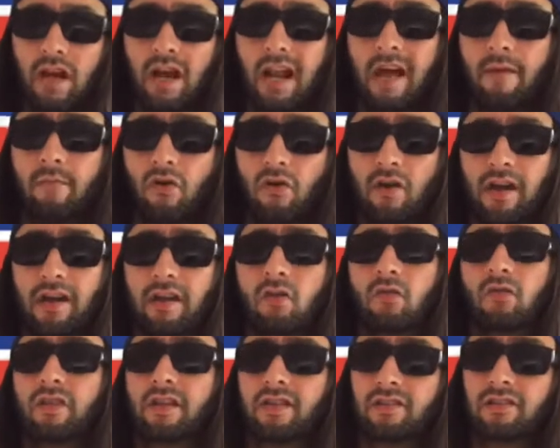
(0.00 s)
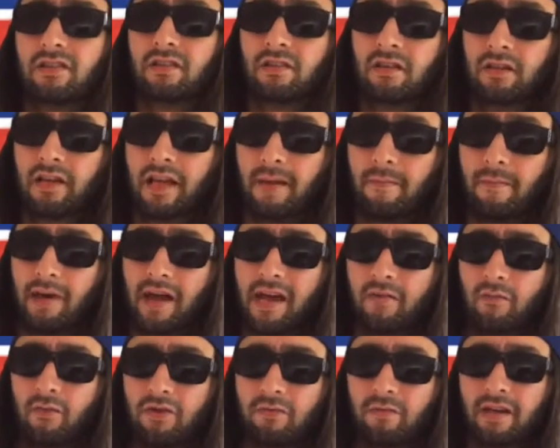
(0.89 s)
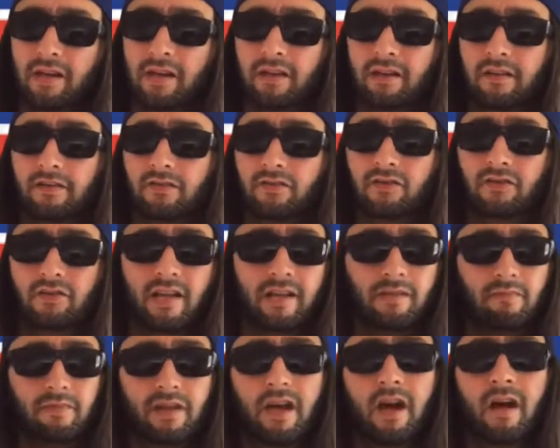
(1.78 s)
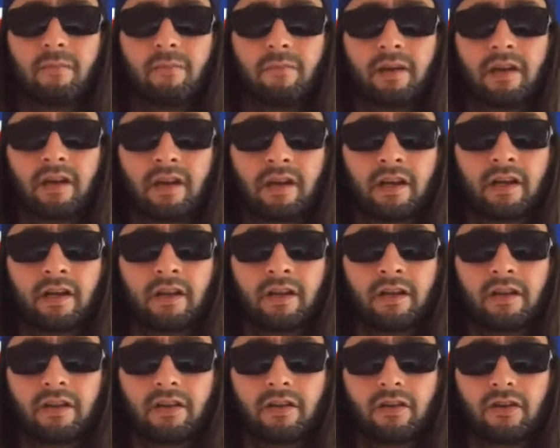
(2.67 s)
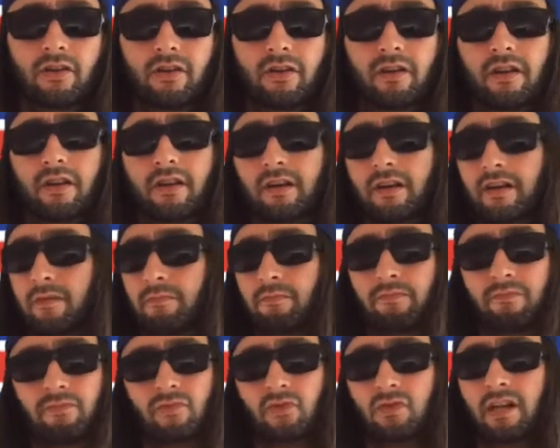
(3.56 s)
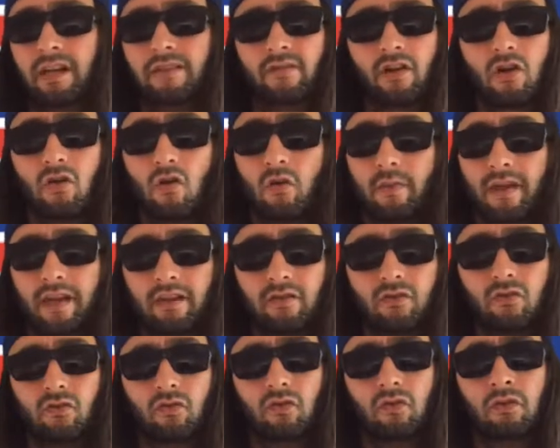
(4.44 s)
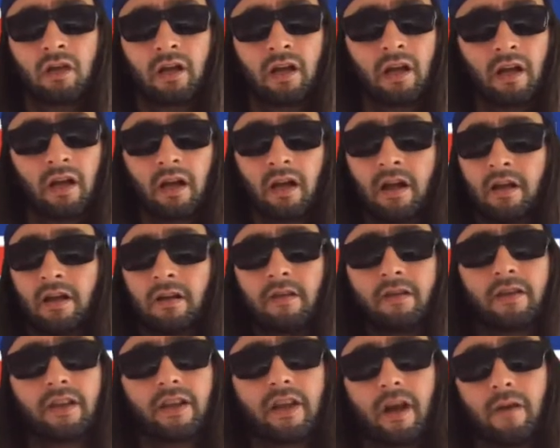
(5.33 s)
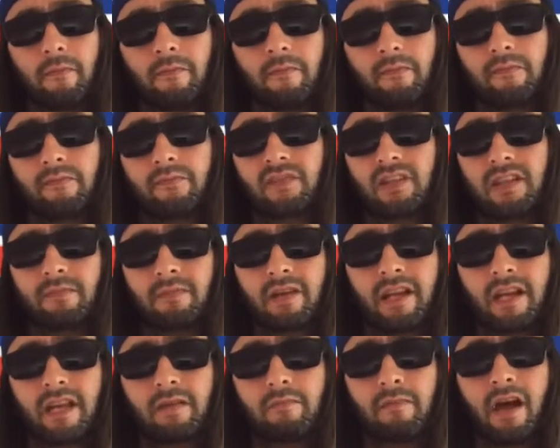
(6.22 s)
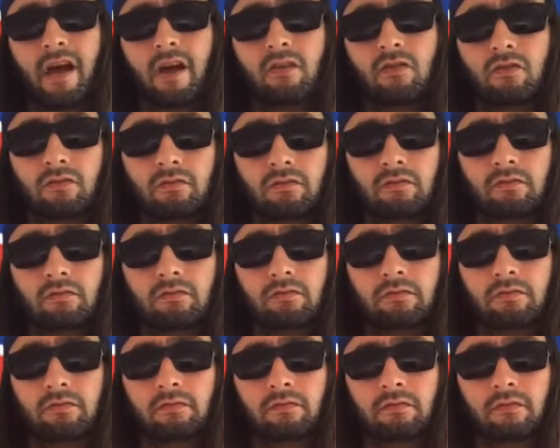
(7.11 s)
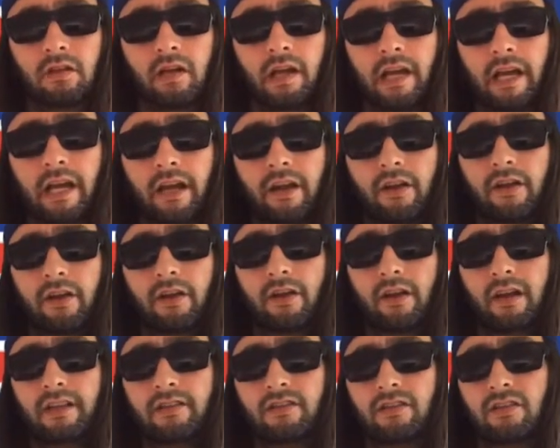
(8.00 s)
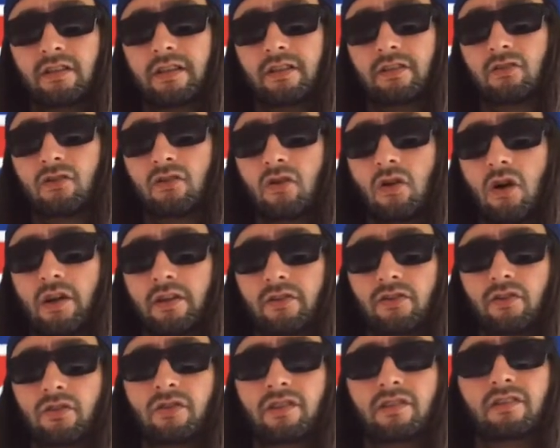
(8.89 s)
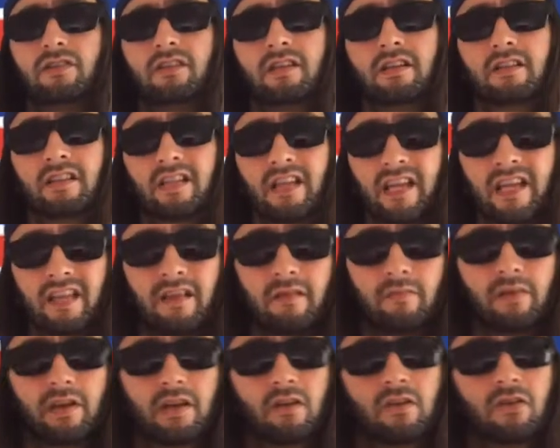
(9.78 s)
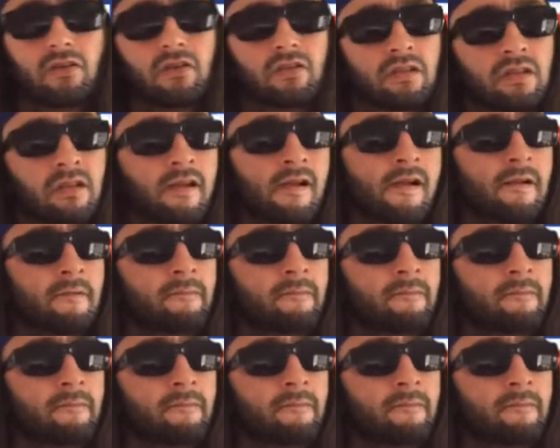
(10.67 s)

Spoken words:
to collaborate on this campaign with me, just hit me up. You can leave a comment or, you know, send me an email, and let's try and do this thing together, because